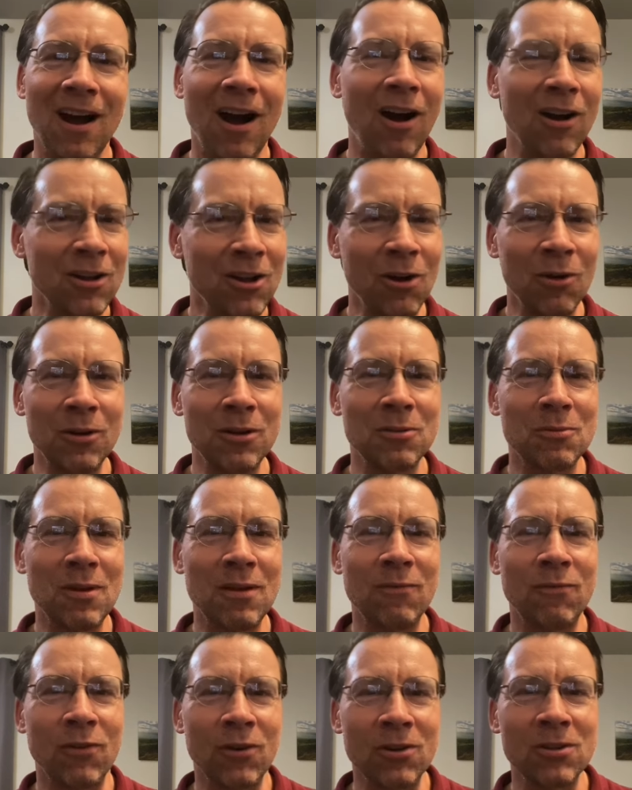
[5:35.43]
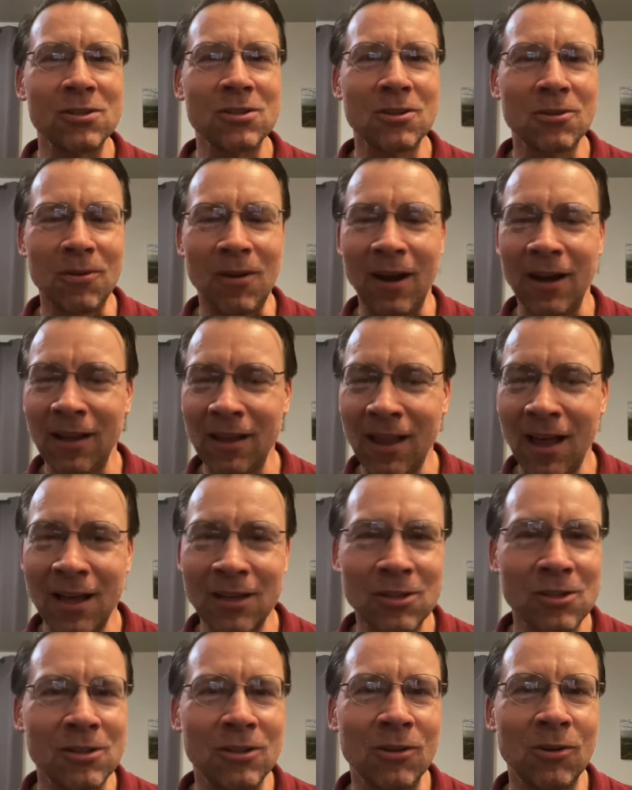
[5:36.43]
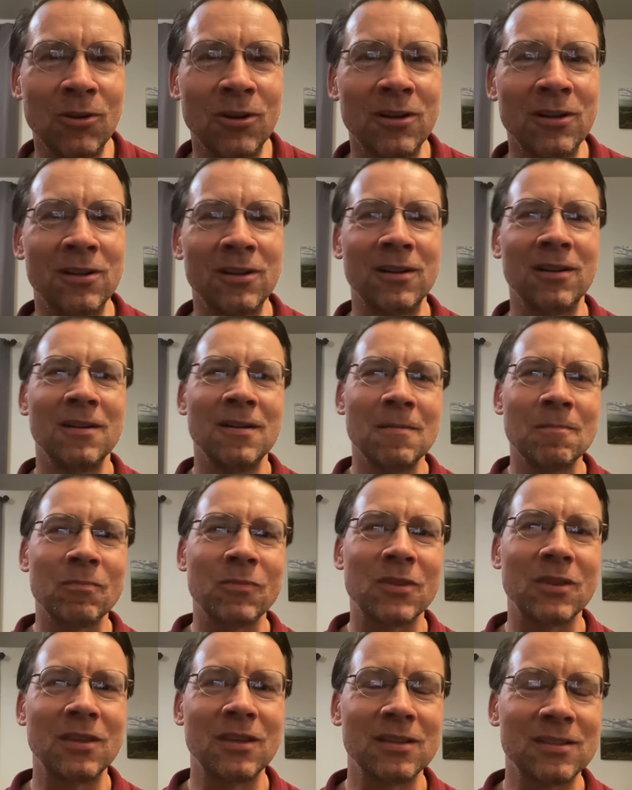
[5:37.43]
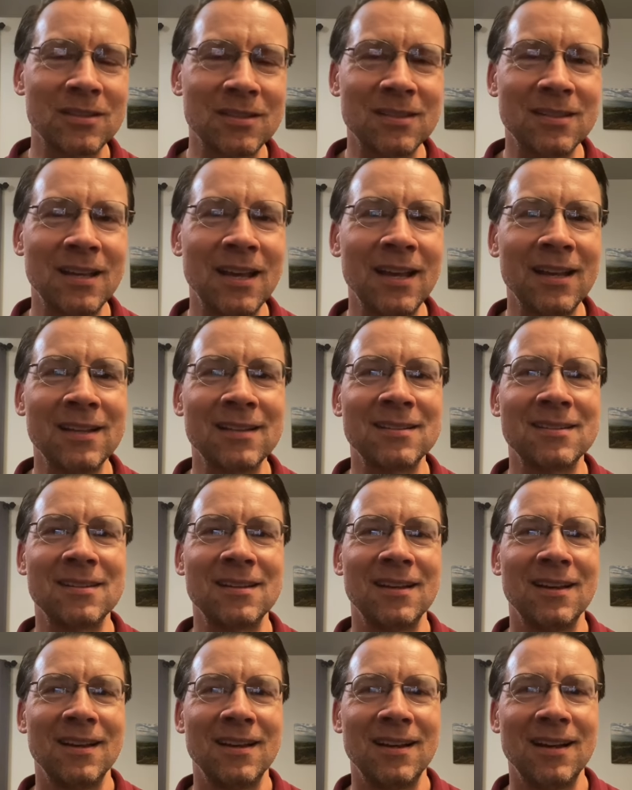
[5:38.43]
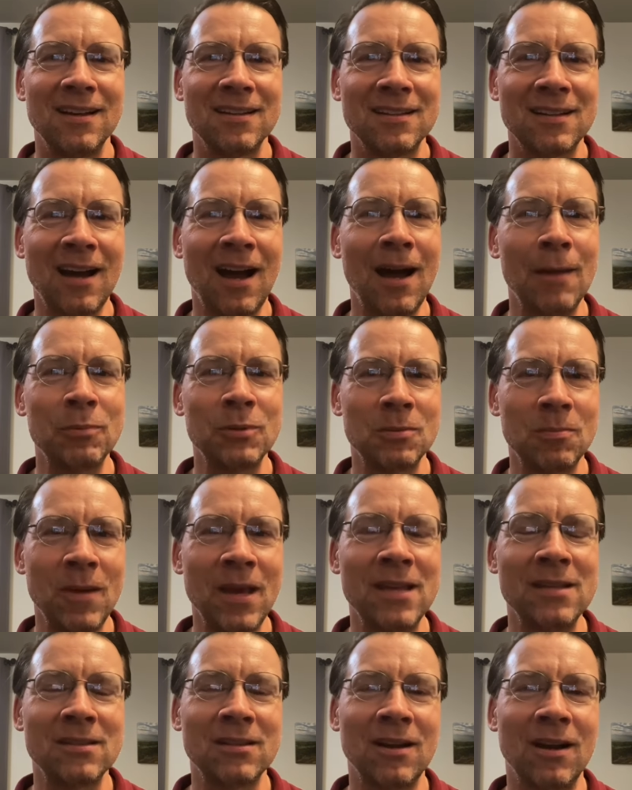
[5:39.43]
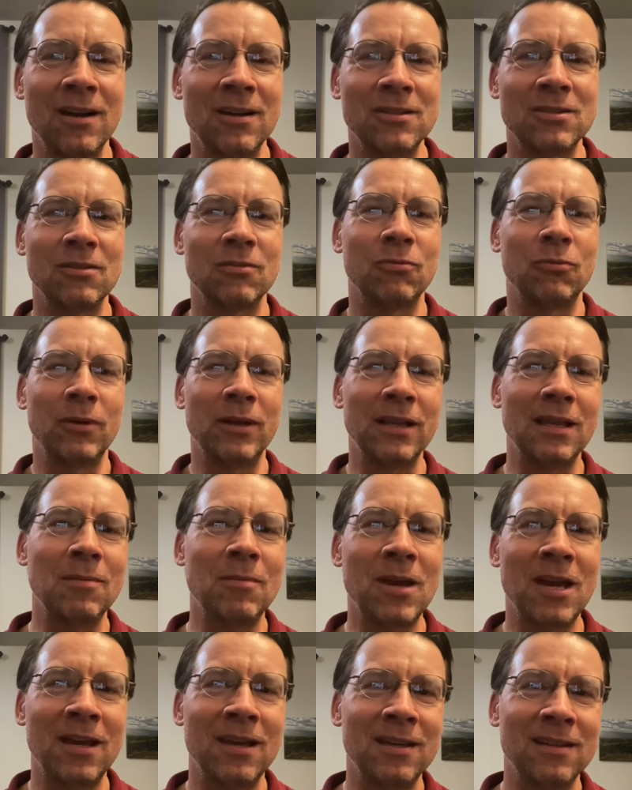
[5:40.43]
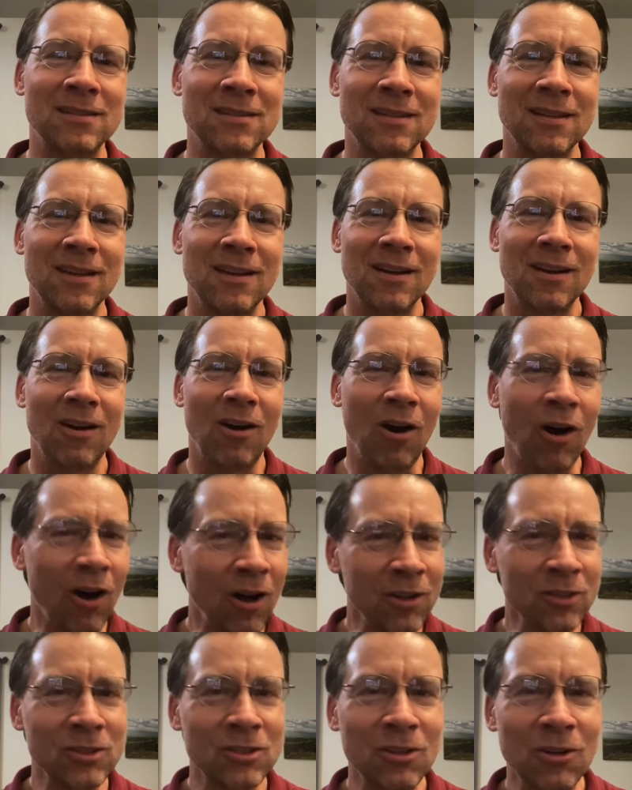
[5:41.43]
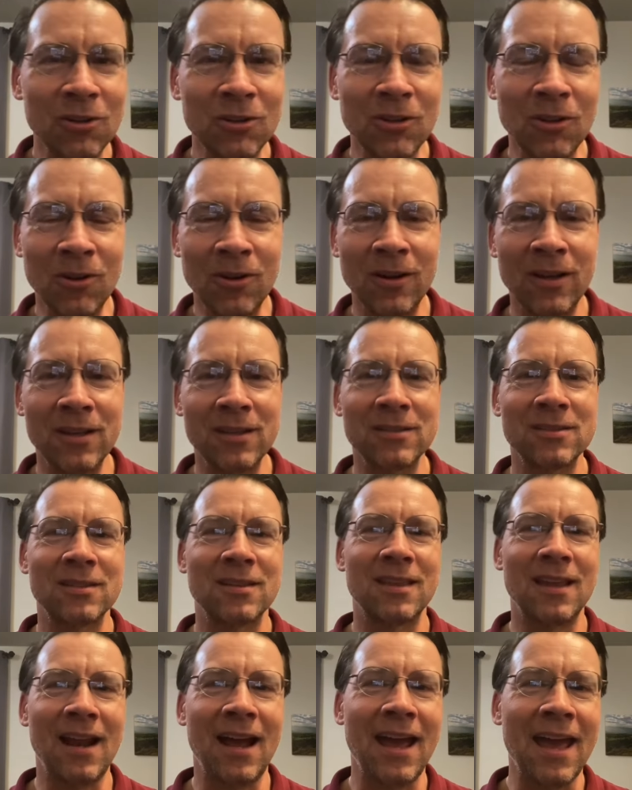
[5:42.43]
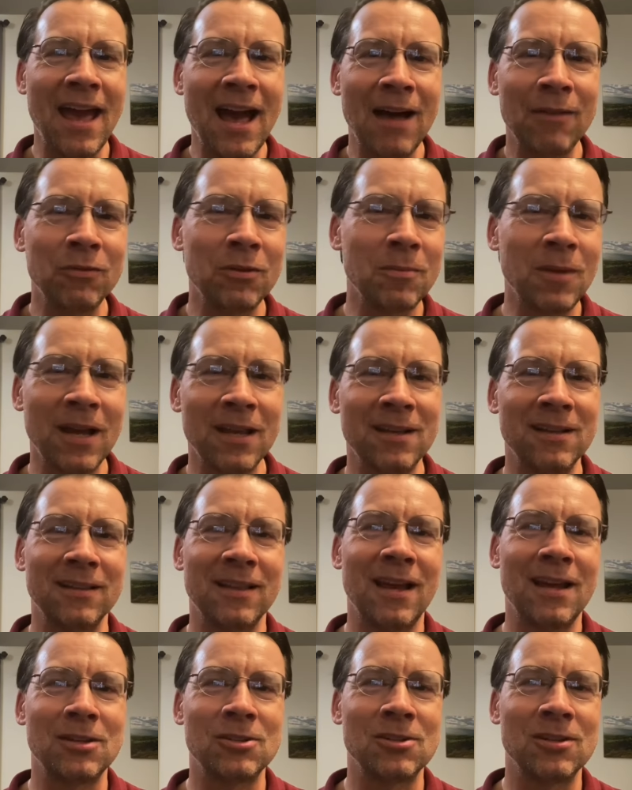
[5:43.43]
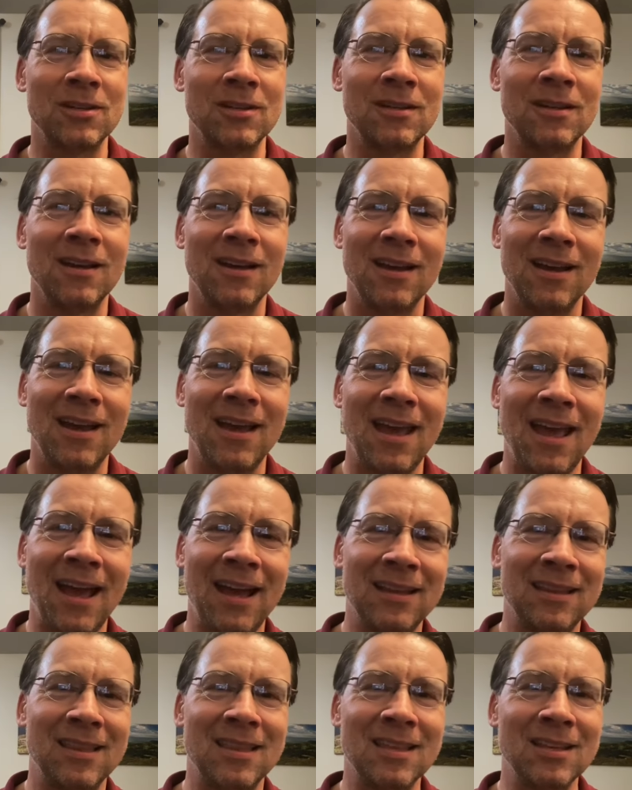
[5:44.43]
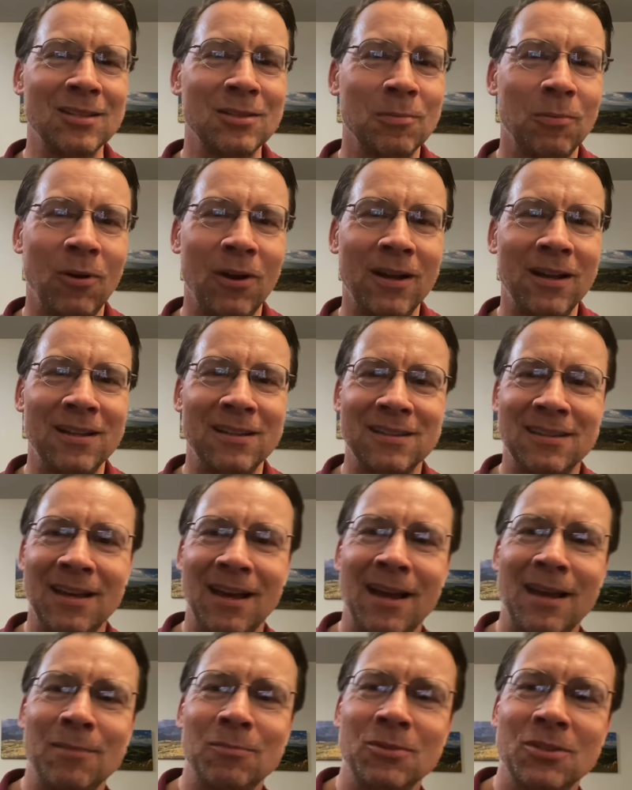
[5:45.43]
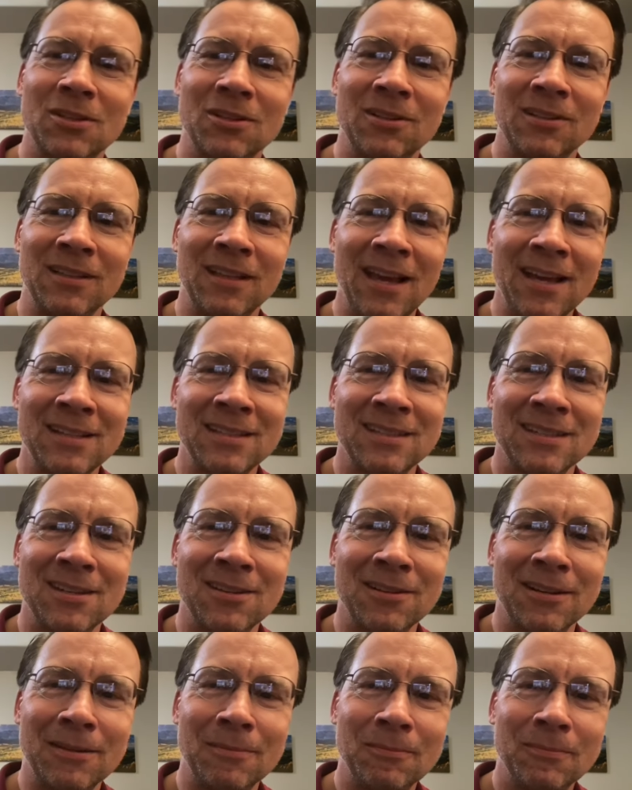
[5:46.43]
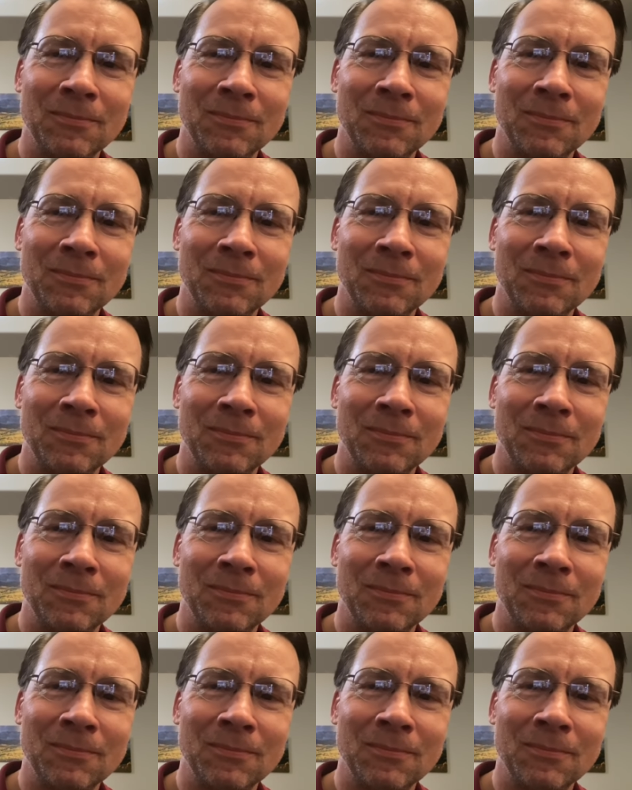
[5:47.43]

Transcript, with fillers: I'll go in reverse chronological order. The six top space cards of Willie Mays, all so glorious that I have in my collection at this point in time. So let's do it.